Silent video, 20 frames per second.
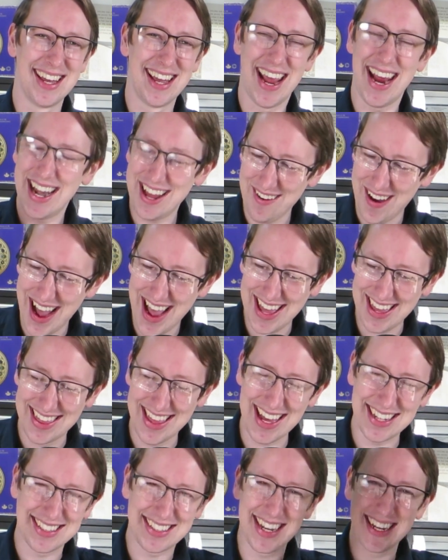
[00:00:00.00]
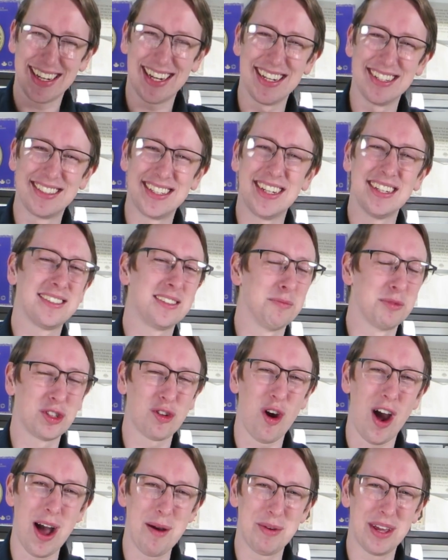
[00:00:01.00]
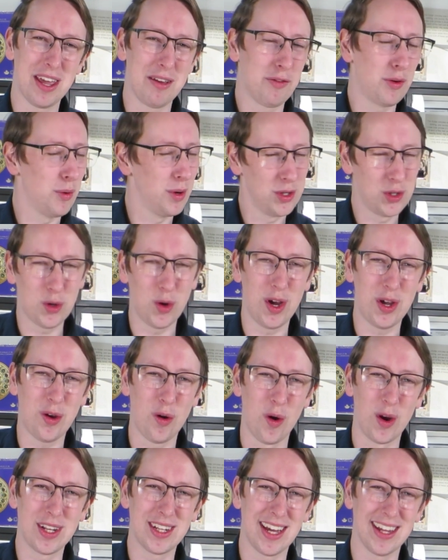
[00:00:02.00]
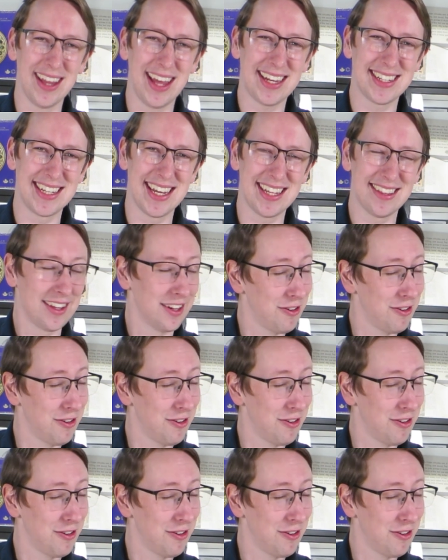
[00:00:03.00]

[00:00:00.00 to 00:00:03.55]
Anyway, that's it. Consider subscribing if you enjoy coin collecting,